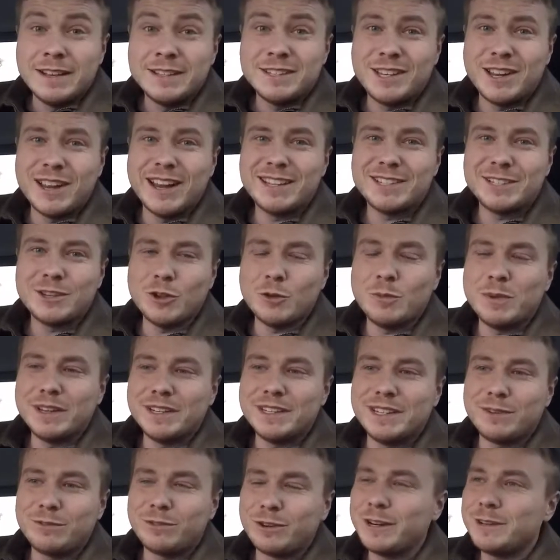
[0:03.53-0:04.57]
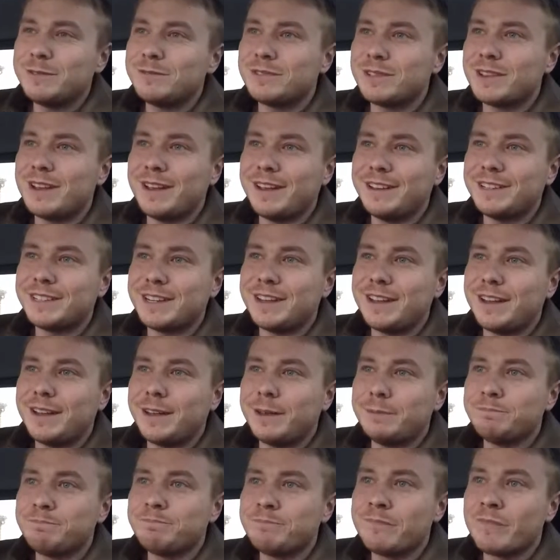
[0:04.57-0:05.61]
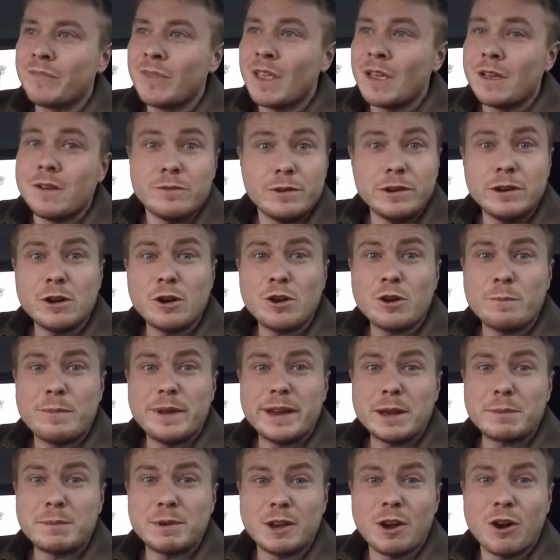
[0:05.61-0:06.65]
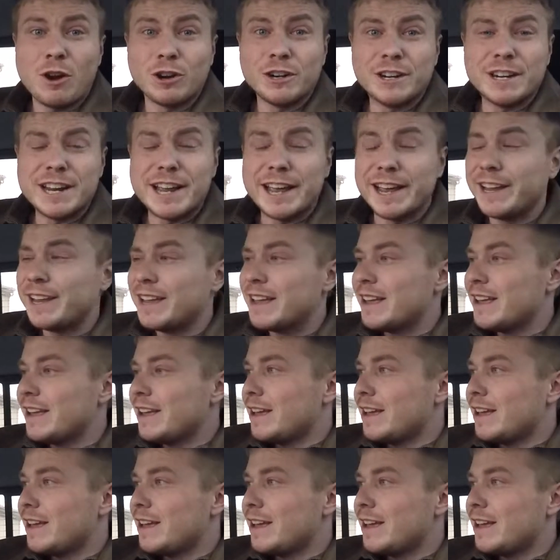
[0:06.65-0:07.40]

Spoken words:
Today's a little bit different because we're going to go pick up a car today.